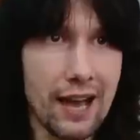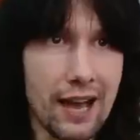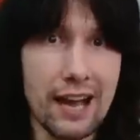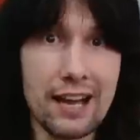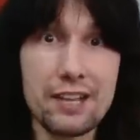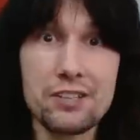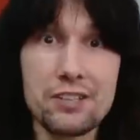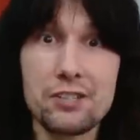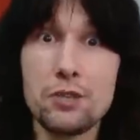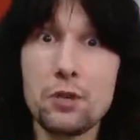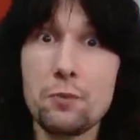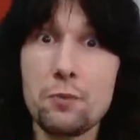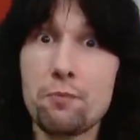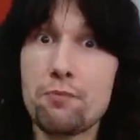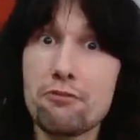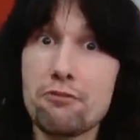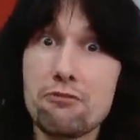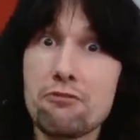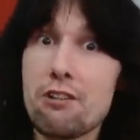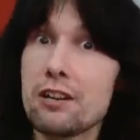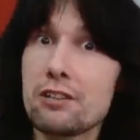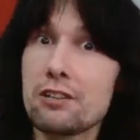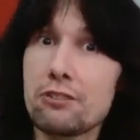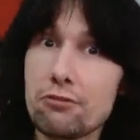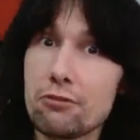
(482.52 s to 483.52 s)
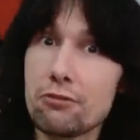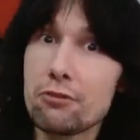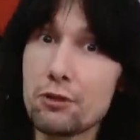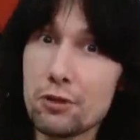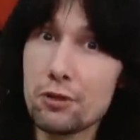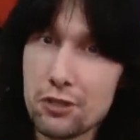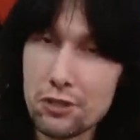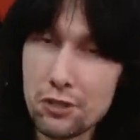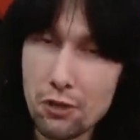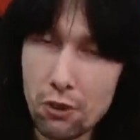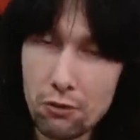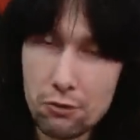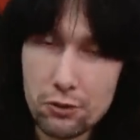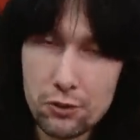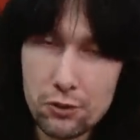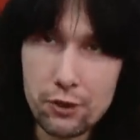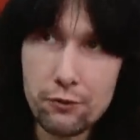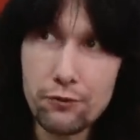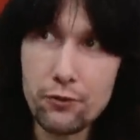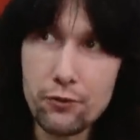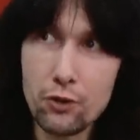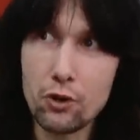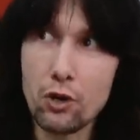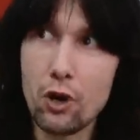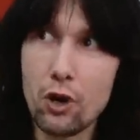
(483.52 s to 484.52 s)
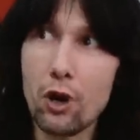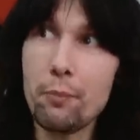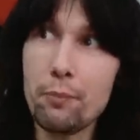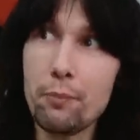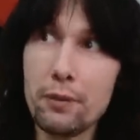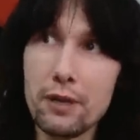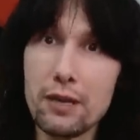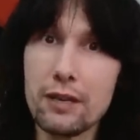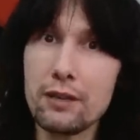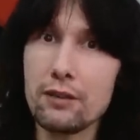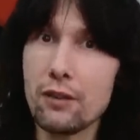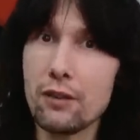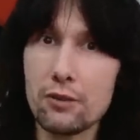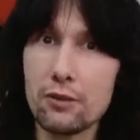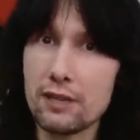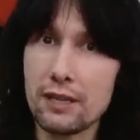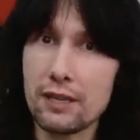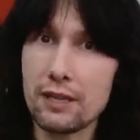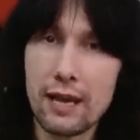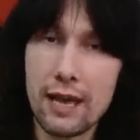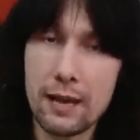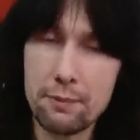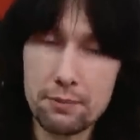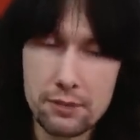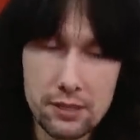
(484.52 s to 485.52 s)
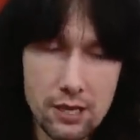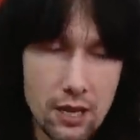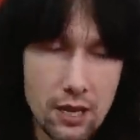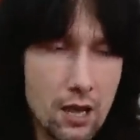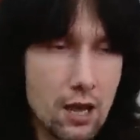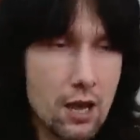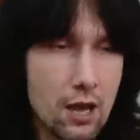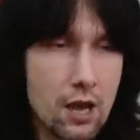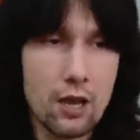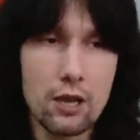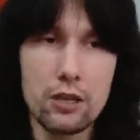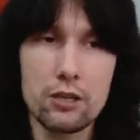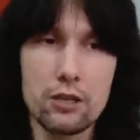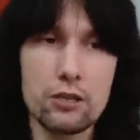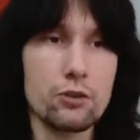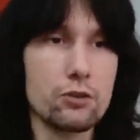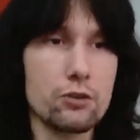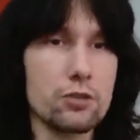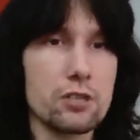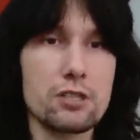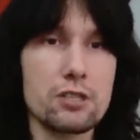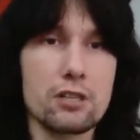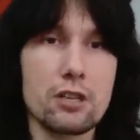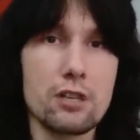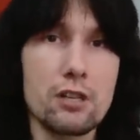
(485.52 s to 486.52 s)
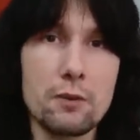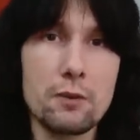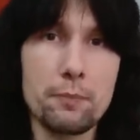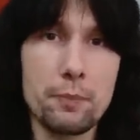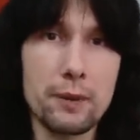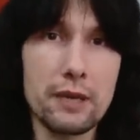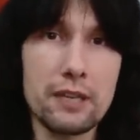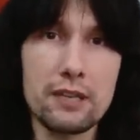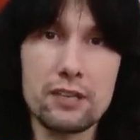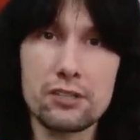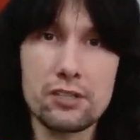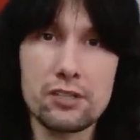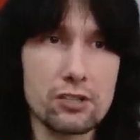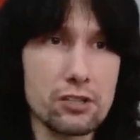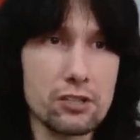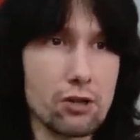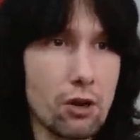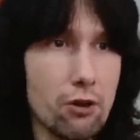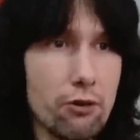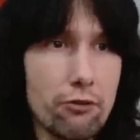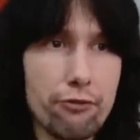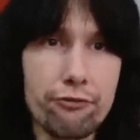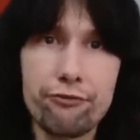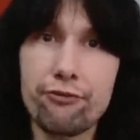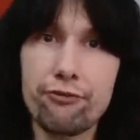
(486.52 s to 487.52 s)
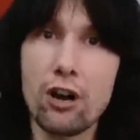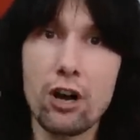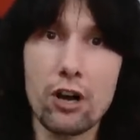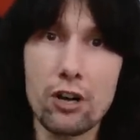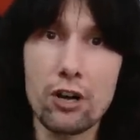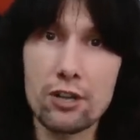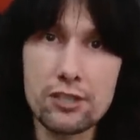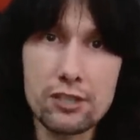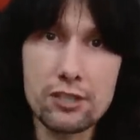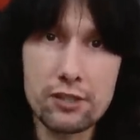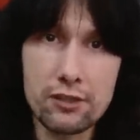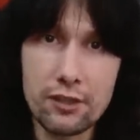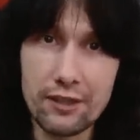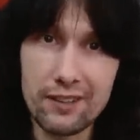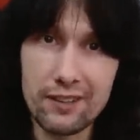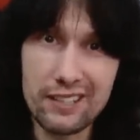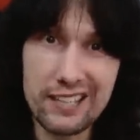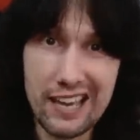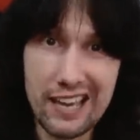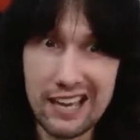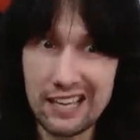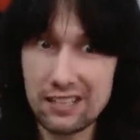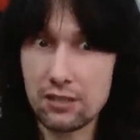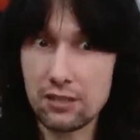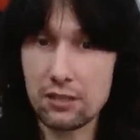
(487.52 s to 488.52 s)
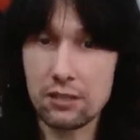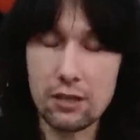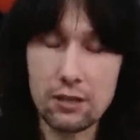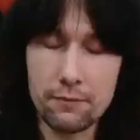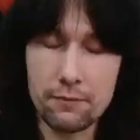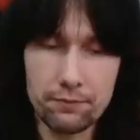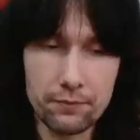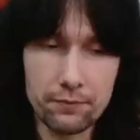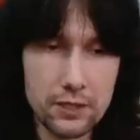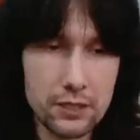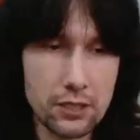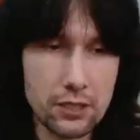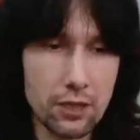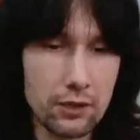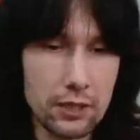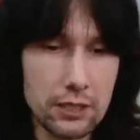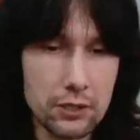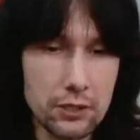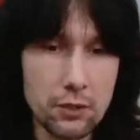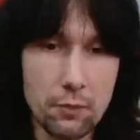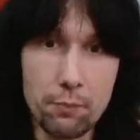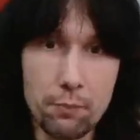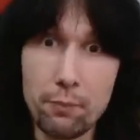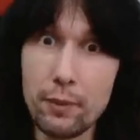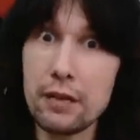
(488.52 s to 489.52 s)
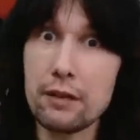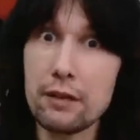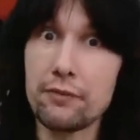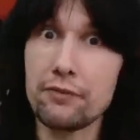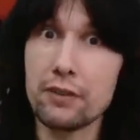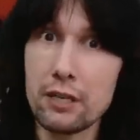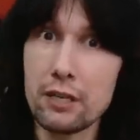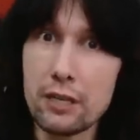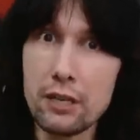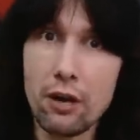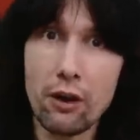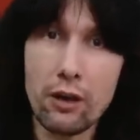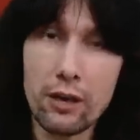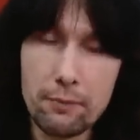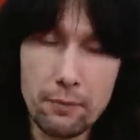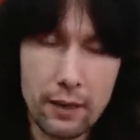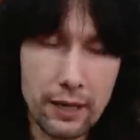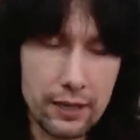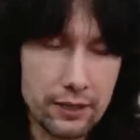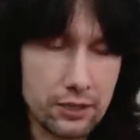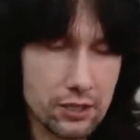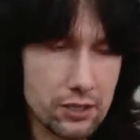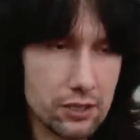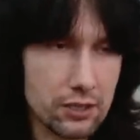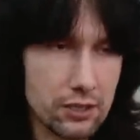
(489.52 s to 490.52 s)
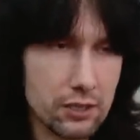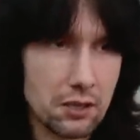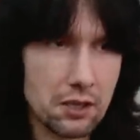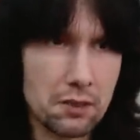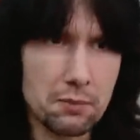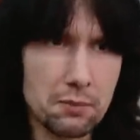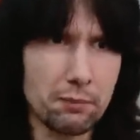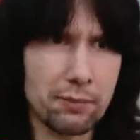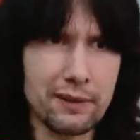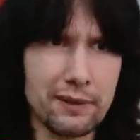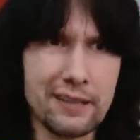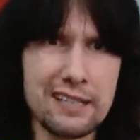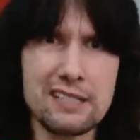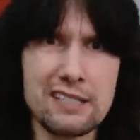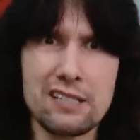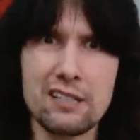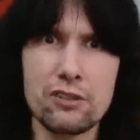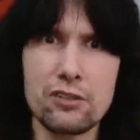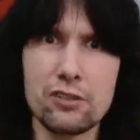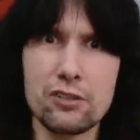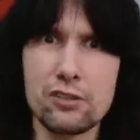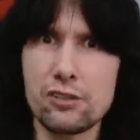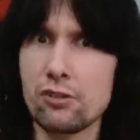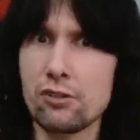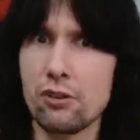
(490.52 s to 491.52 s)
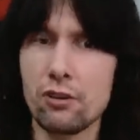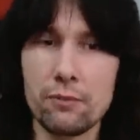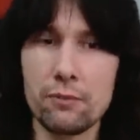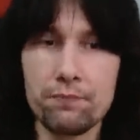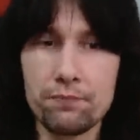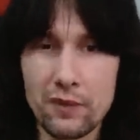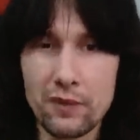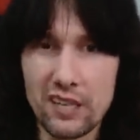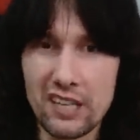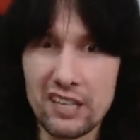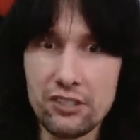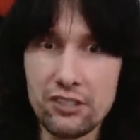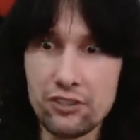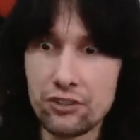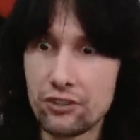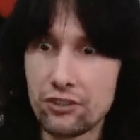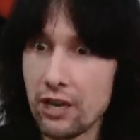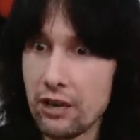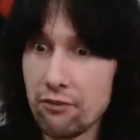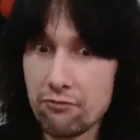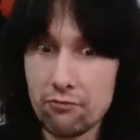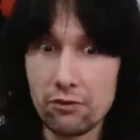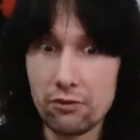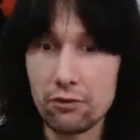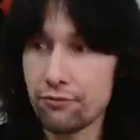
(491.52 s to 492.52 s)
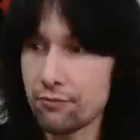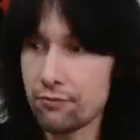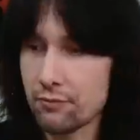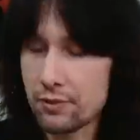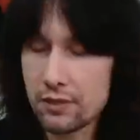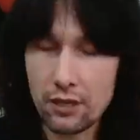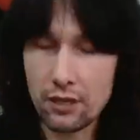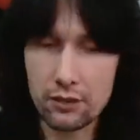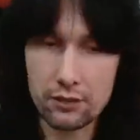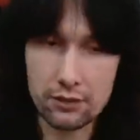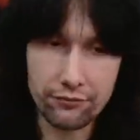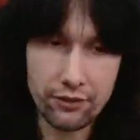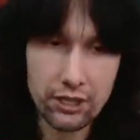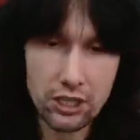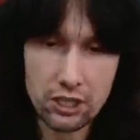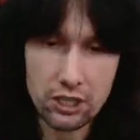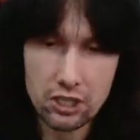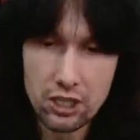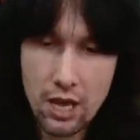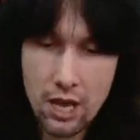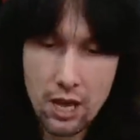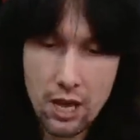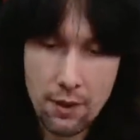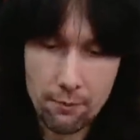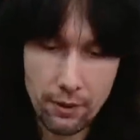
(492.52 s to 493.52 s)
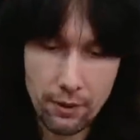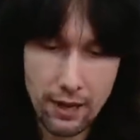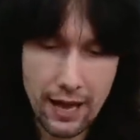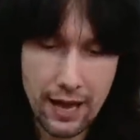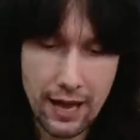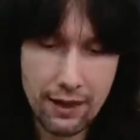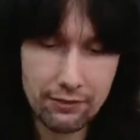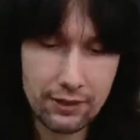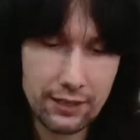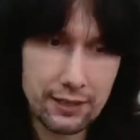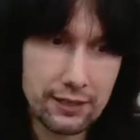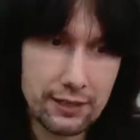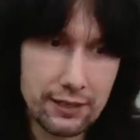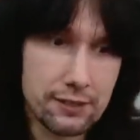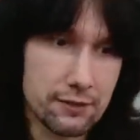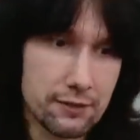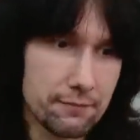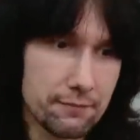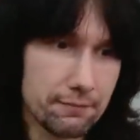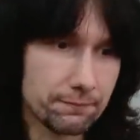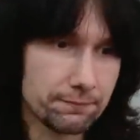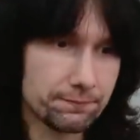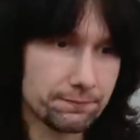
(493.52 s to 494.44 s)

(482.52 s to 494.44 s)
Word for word: as you progress through the song. So if you're copying those claps, you're just going to be so fast that, yeah, it's going to turn into a bit of a nightmare just completing the song in general from start to finish. But have a listen.